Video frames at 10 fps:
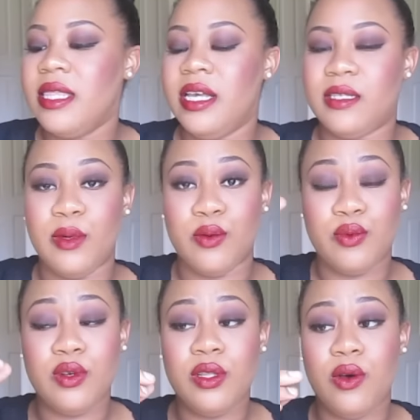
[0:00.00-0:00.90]
this
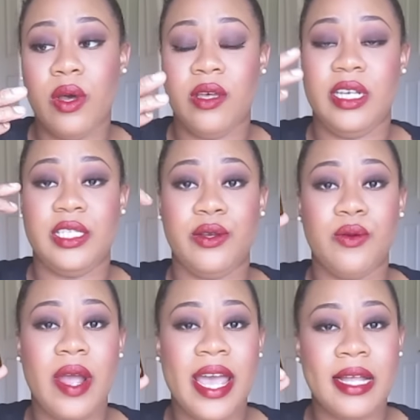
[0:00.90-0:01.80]
marula oil is
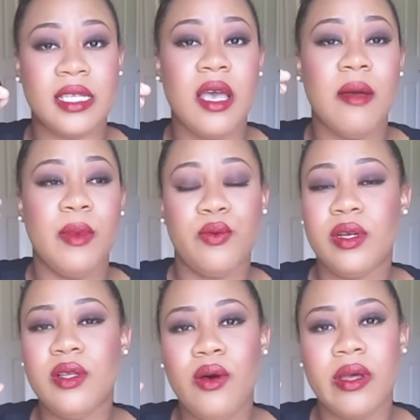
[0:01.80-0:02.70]
great.
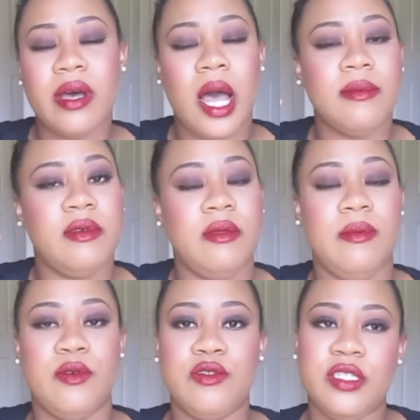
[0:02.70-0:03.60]
Marula oil comes from the
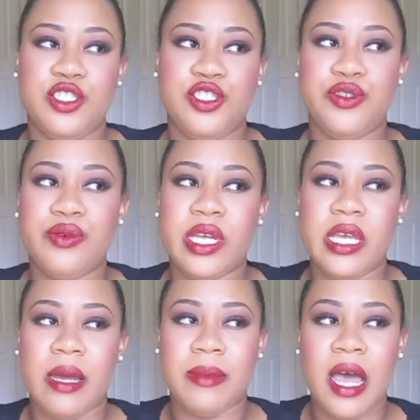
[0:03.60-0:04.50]
marula
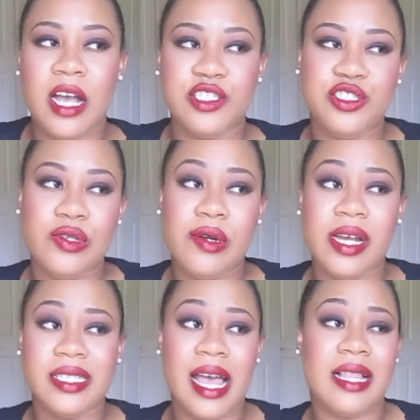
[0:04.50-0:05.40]
tree. I'm not sure
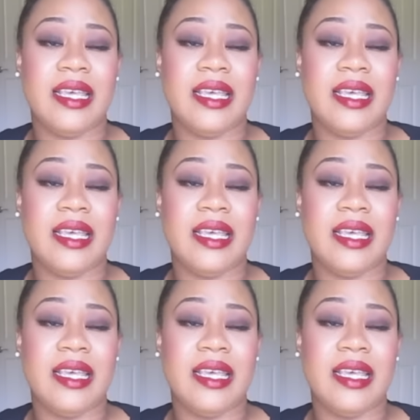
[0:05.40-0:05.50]
exactly